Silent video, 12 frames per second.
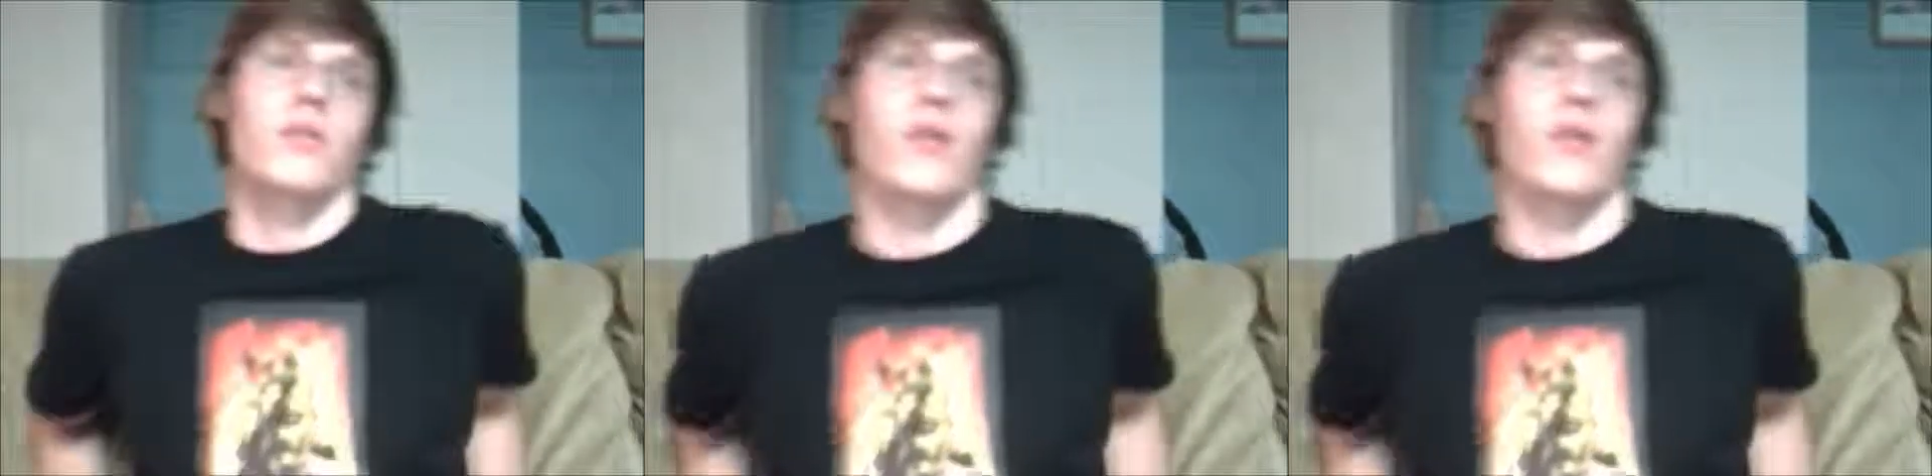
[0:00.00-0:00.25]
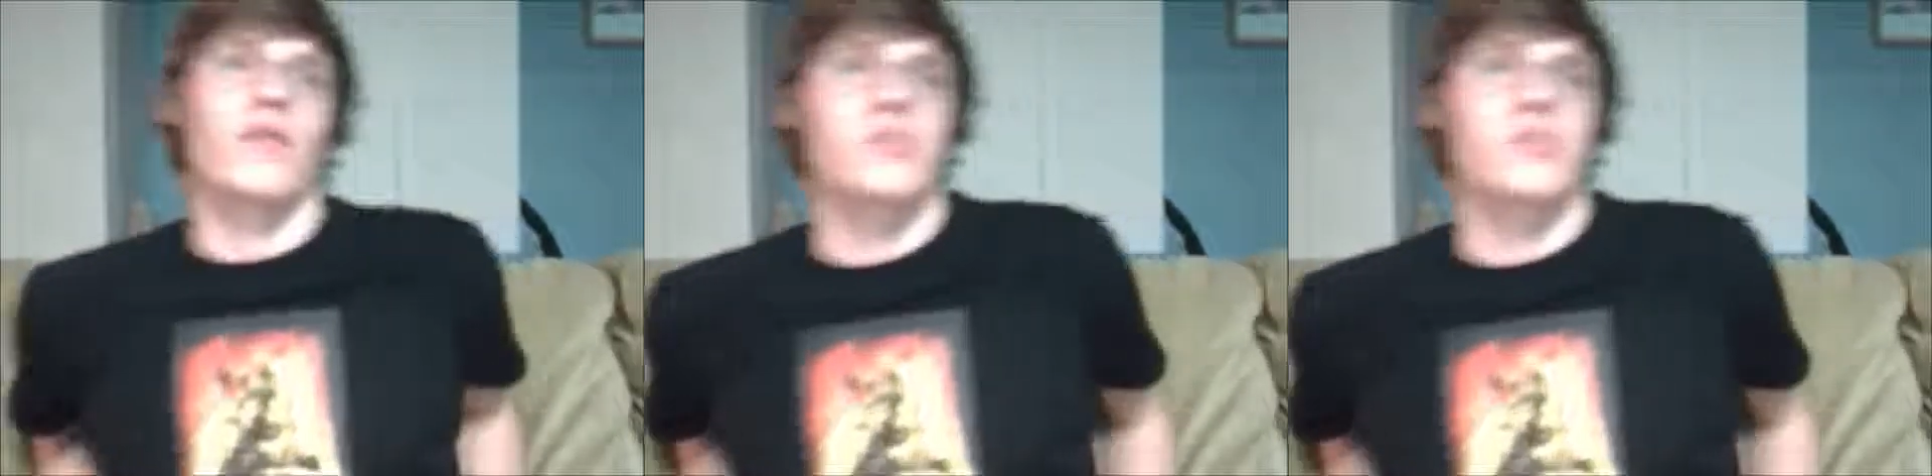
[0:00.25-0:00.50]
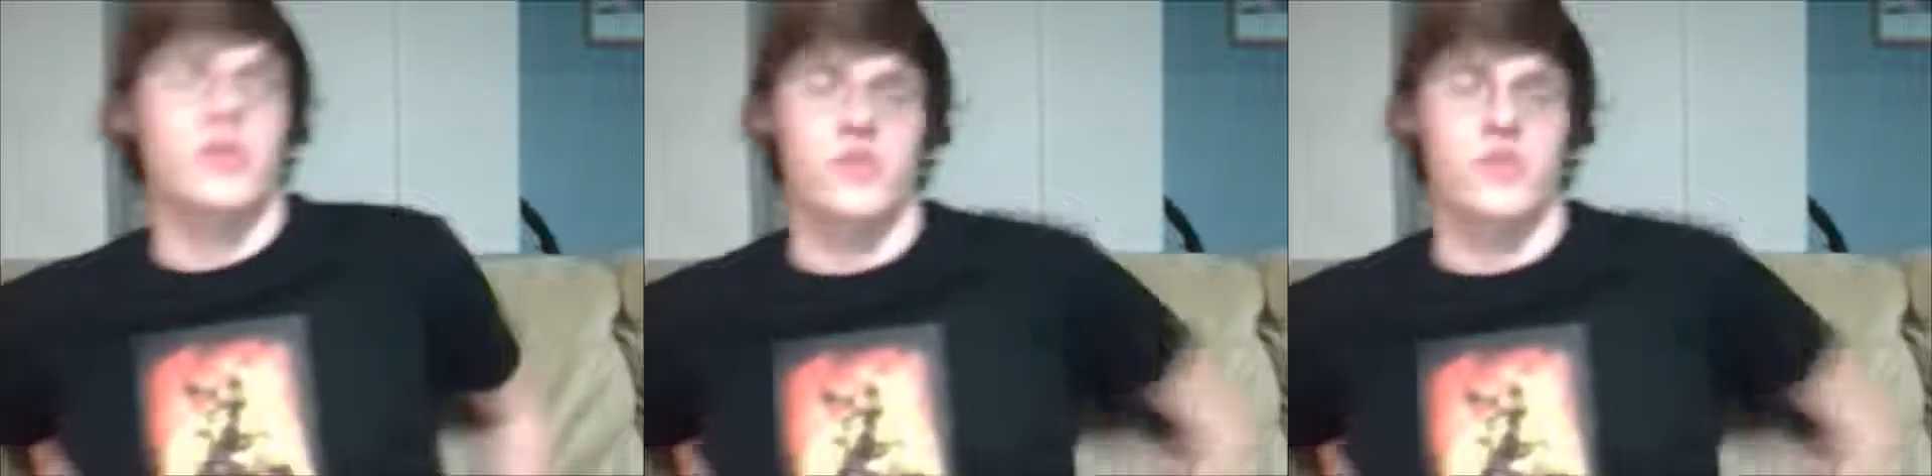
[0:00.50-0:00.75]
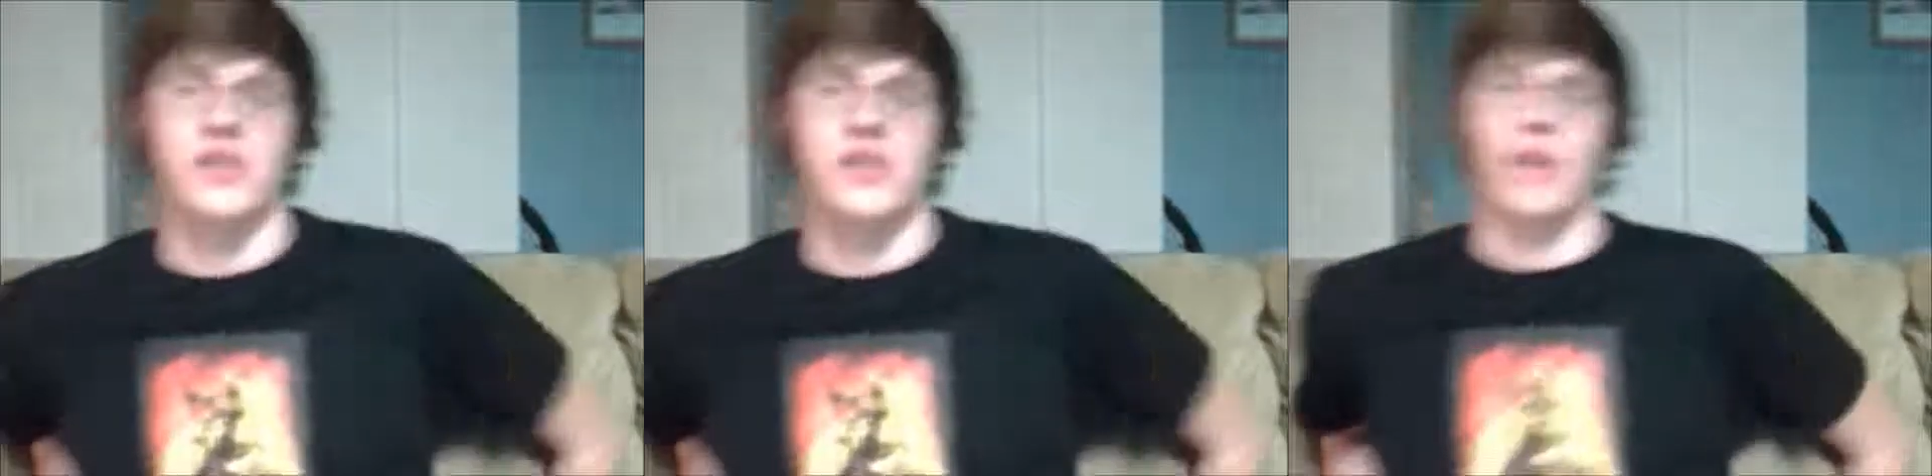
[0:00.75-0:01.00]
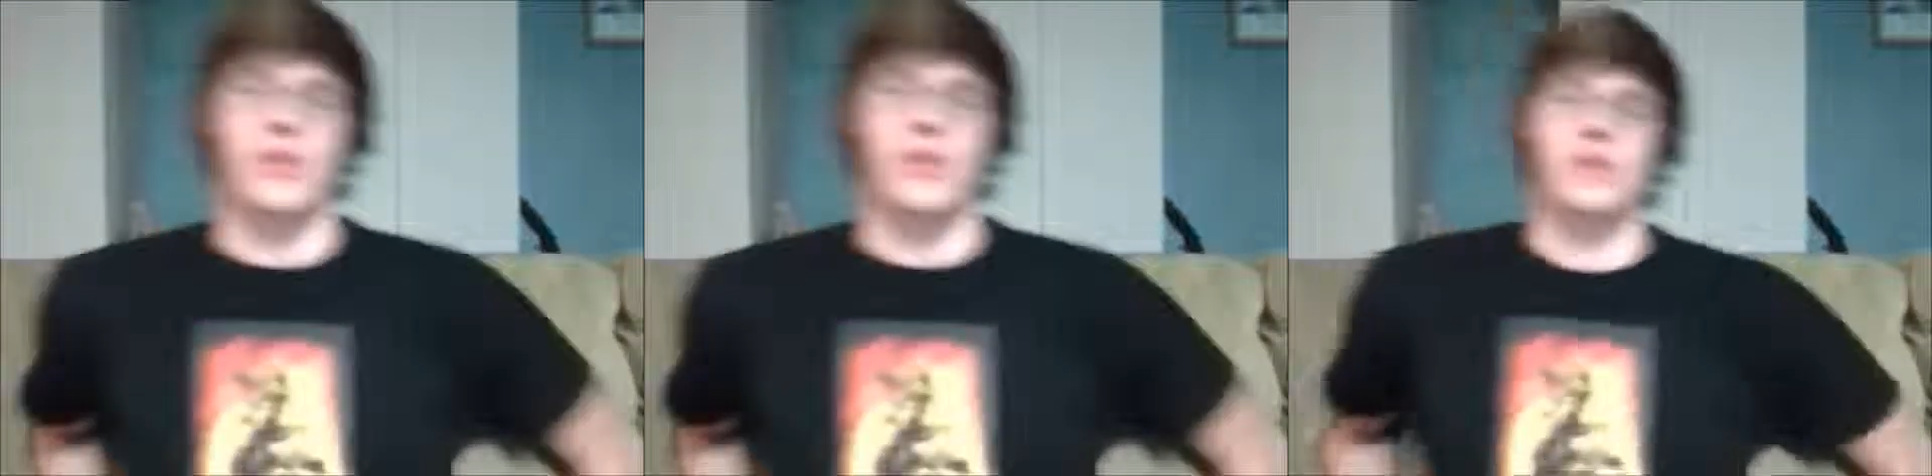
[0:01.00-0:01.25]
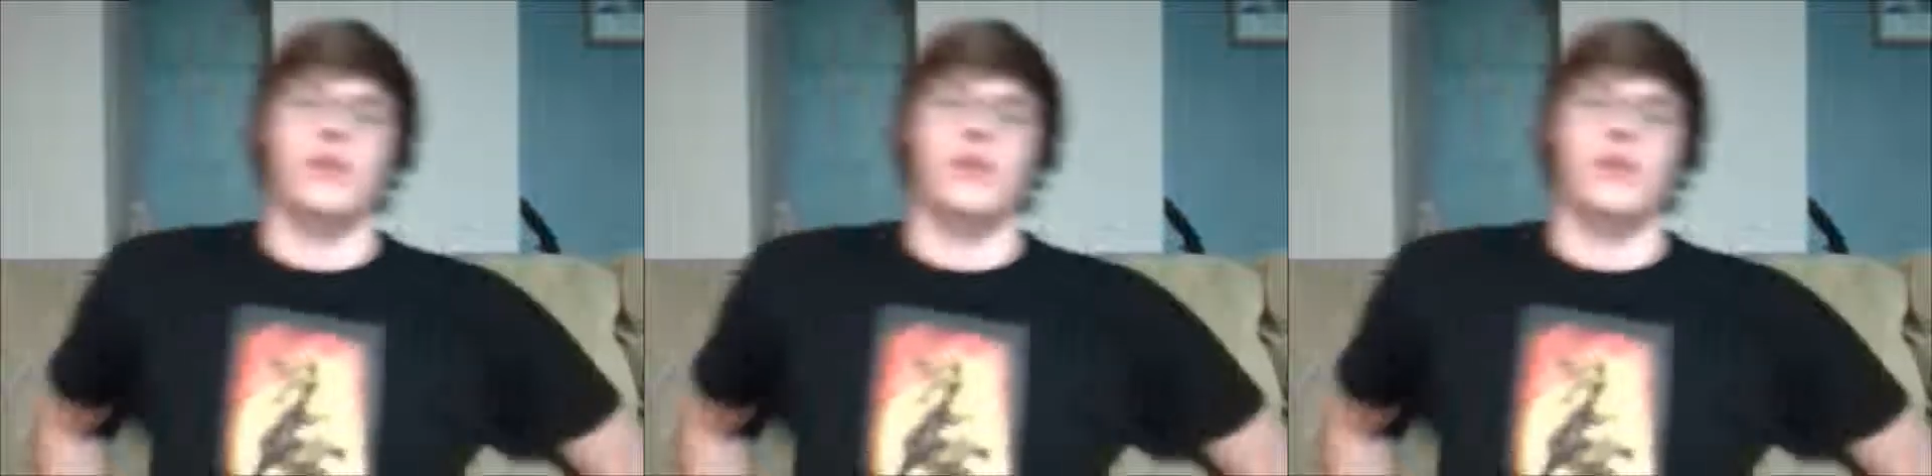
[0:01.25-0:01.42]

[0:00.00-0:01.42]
have as much free time as